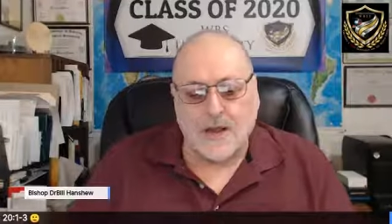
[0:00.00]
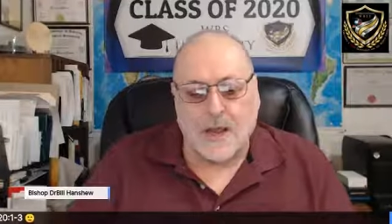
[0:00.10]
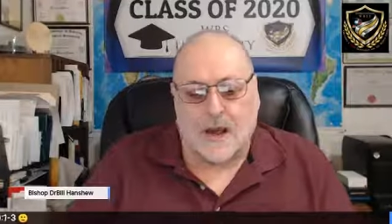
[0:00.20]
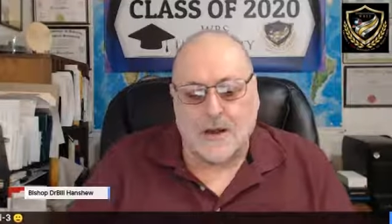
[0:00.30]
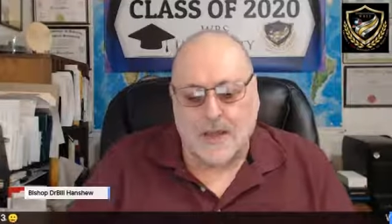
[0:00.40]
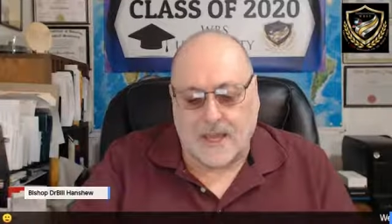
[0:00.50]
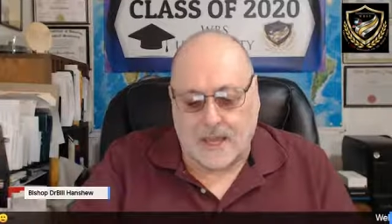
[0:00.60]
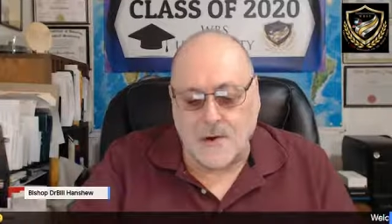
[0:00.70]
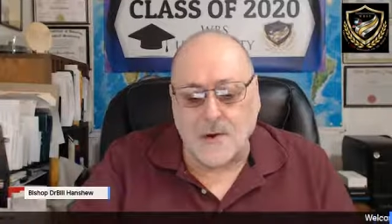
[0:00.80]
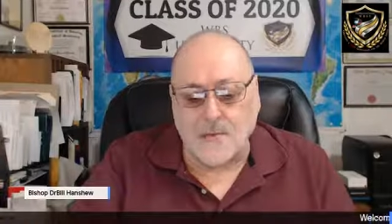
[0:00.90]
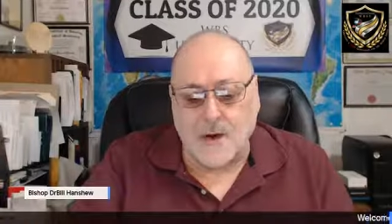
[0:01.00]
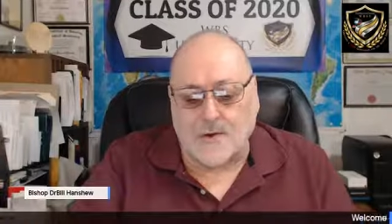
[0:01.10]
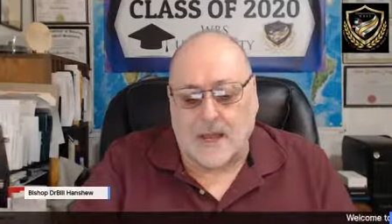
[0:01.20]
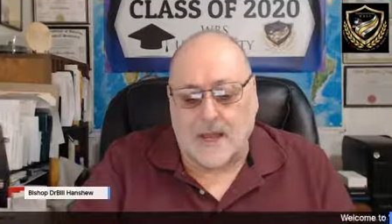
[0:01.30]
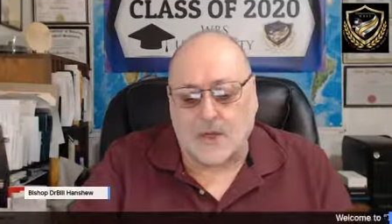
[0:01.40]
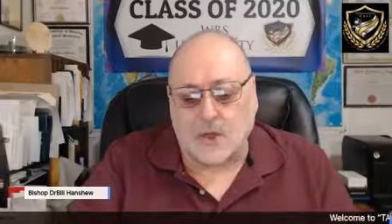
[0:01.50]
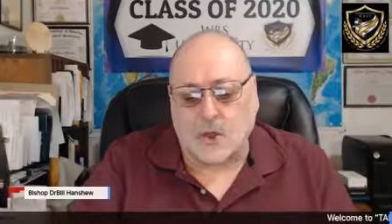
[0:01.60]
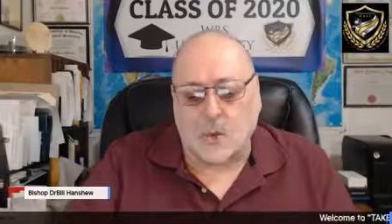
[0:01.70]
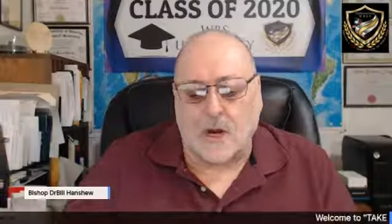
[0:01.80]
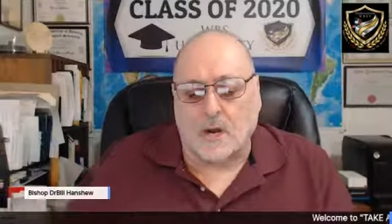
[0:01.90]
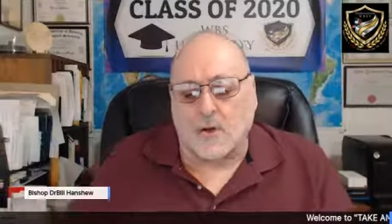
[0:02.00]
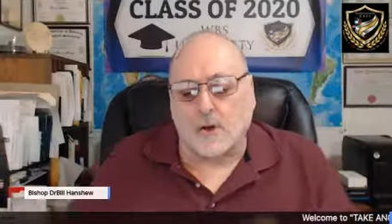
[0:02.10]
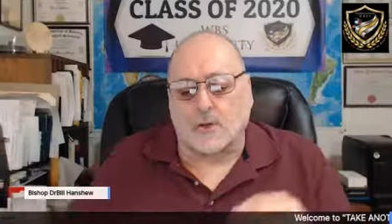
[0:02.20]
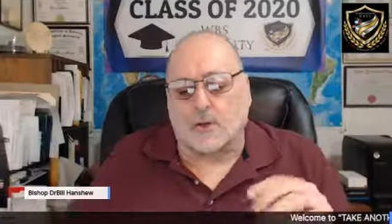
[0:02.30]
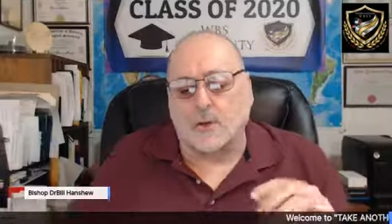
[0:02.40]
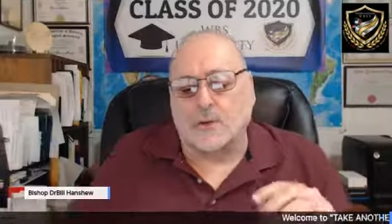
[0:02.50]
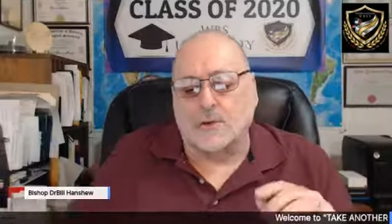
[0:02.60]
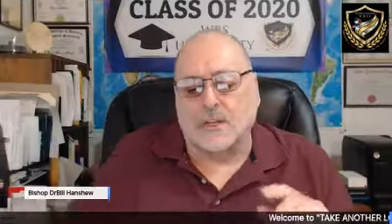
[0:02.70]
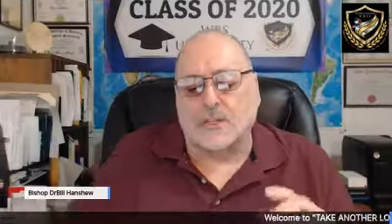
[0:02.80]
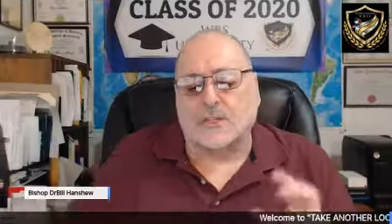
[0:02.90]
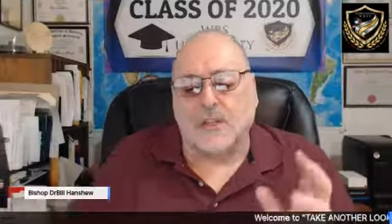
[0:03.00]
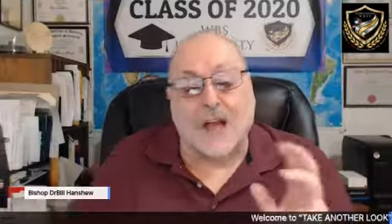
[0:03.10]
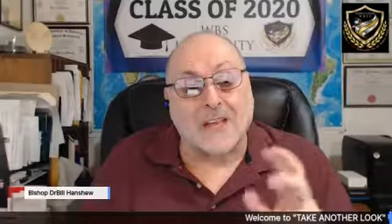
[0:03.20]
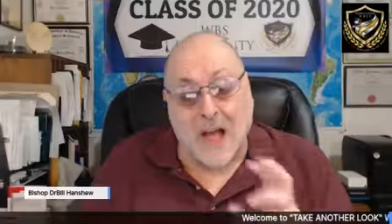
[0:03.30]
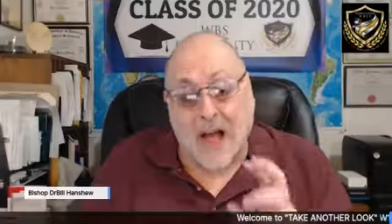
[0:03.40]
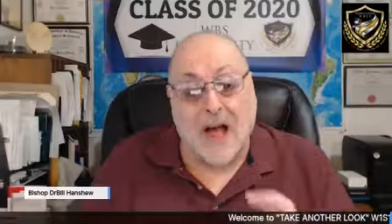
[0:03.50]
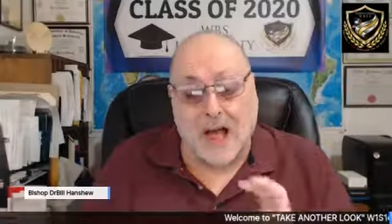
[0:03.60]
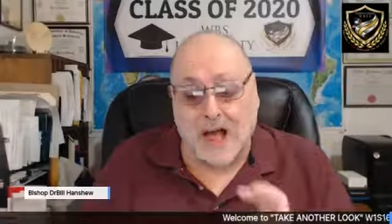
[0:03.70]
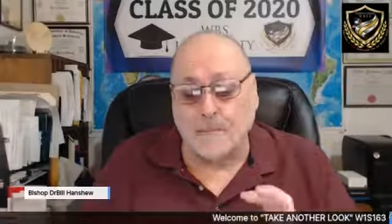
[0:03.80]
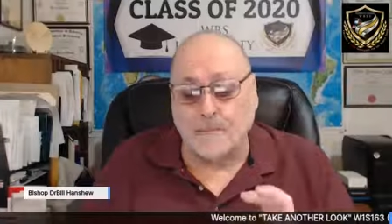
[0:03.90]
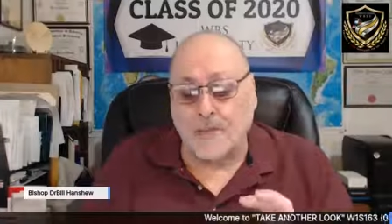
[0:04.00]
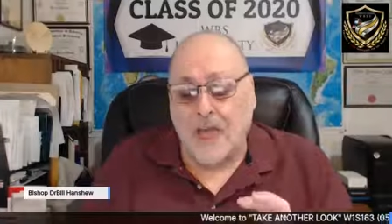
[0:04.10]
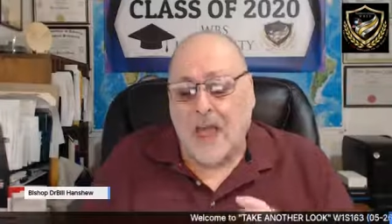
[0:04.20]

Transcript: Now, here in Revelation 20, verse 2, this Satan